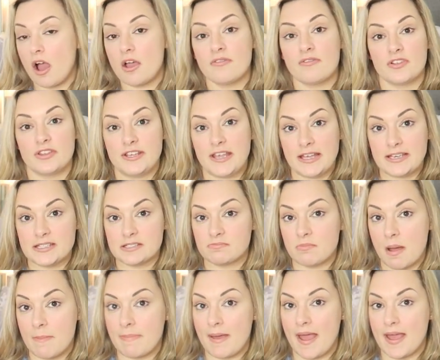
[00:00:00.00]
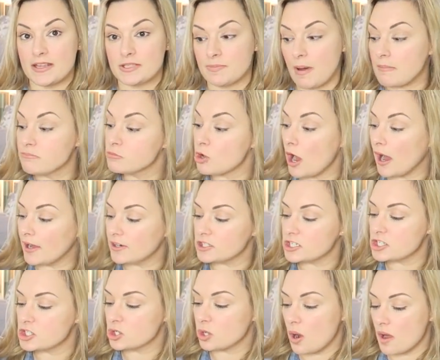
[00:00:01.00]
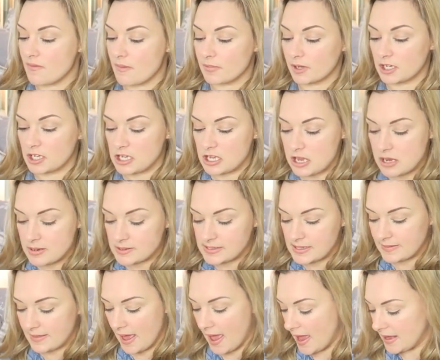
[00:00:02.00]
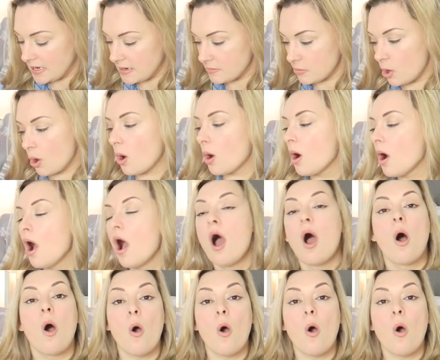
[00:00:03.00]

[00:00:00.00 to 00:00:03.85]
over the end of my bed but I'm not actually sure if I'm going to use it there anymore